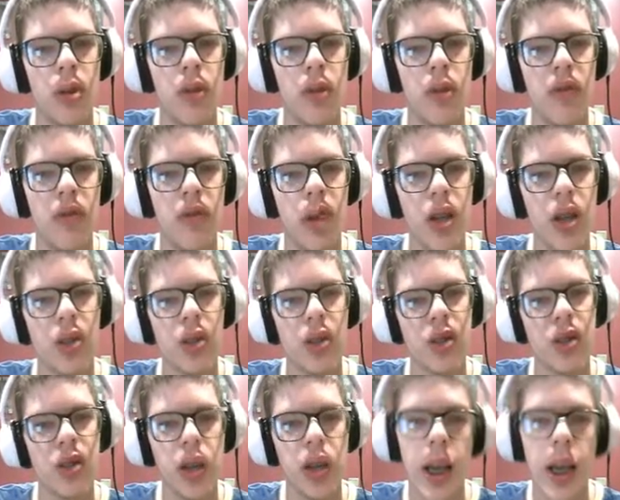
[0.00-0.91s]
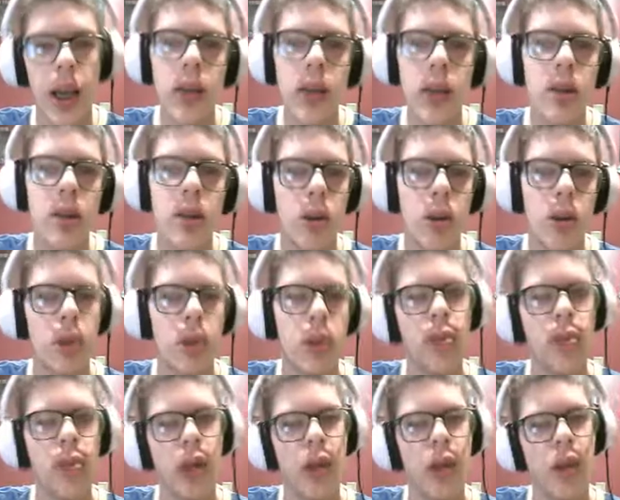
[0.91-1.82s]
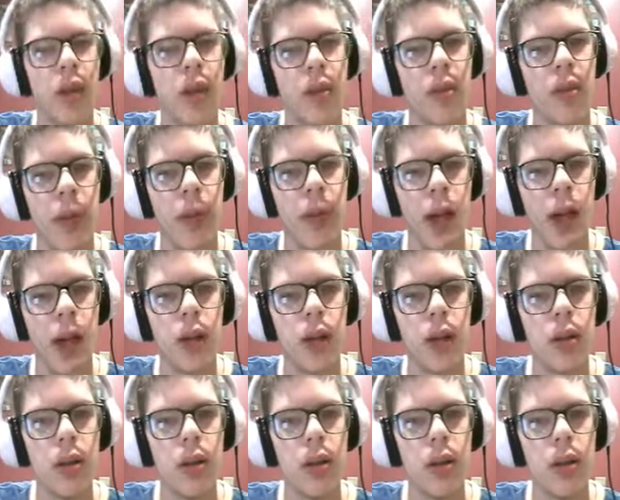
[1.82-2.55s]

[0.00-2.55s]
VLC and Totem right off the bat.